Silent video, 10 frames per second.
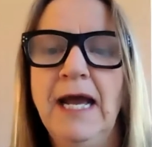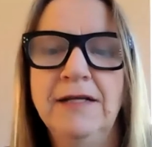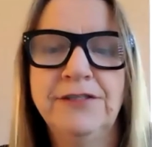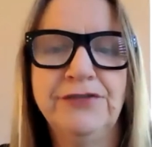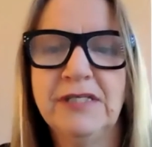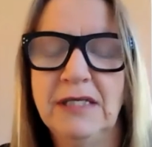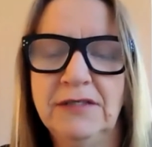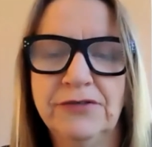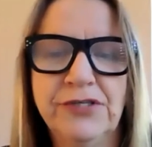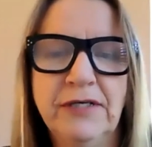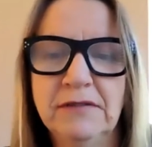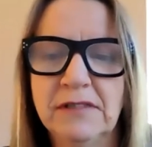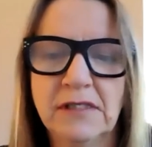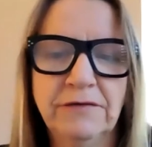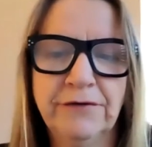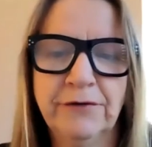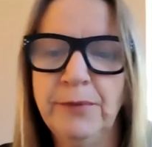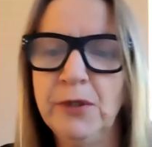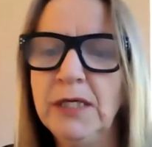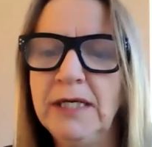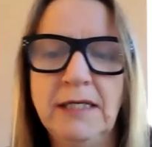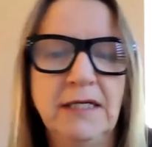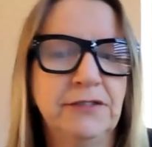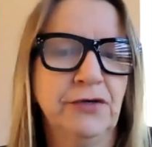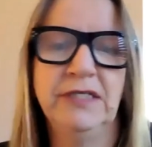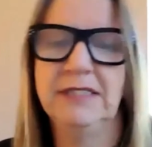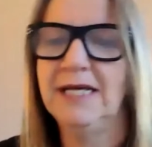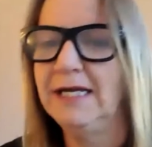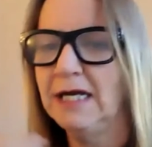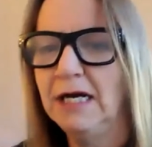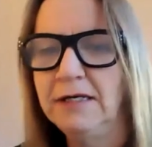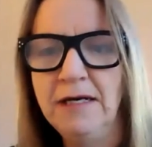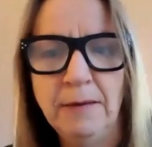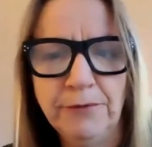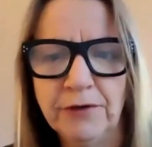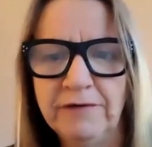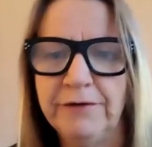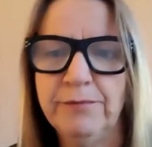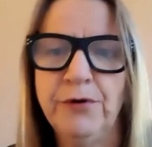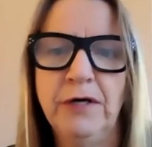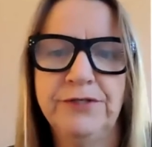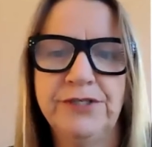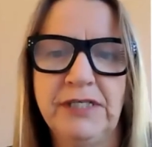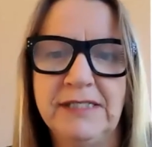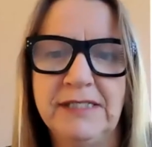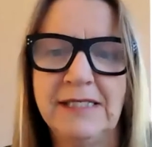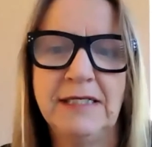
As you said, there's no silver bullet. It's going to take a number of approaches.